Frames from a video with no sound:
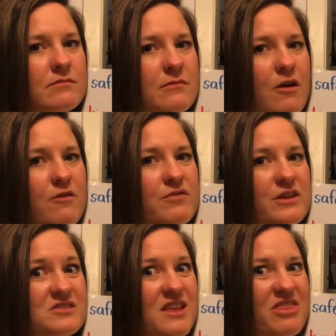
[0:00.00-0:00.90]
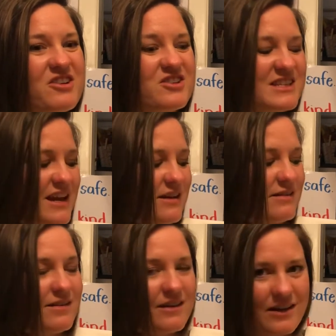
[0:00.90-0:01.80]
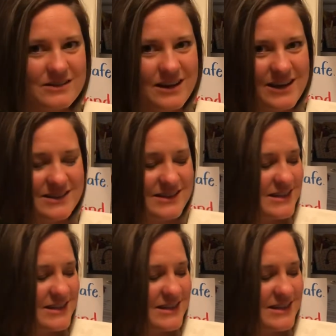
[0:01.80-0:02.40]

hopefully you said 13, because it is.